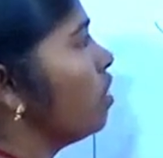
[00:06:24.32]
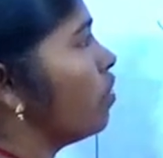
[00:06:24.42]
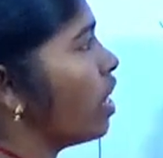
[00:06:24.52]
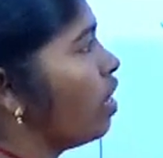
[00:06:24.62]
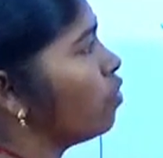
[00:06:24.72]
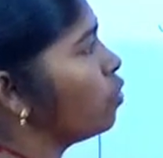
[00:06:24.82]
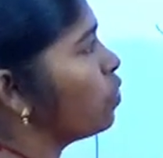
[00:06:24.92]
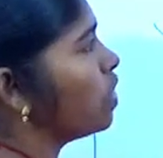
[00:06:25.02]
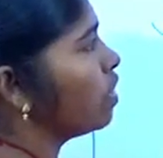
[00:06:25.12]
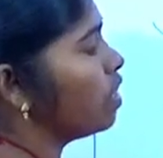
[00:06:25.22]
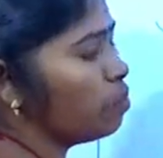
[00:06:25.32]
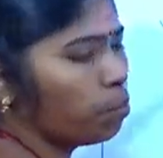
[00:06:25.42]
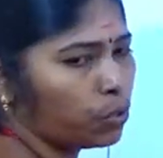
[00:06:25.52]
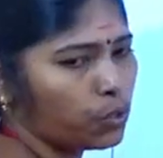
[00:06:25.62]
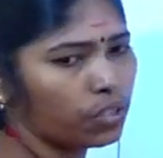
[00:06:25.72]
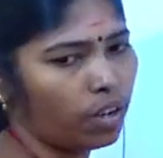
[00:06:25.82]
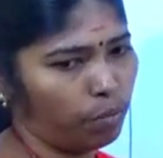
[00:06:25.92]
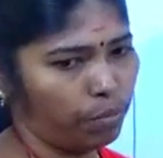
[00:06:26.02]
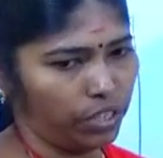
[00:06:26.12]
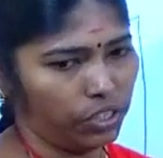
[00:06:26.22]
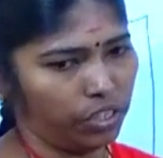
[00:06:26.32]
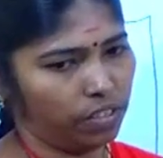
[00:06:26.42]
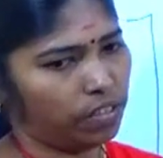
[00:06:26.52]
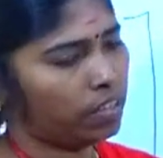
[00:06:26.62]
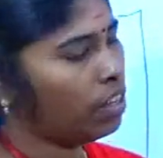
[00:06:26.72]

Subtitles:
We have using the push operations.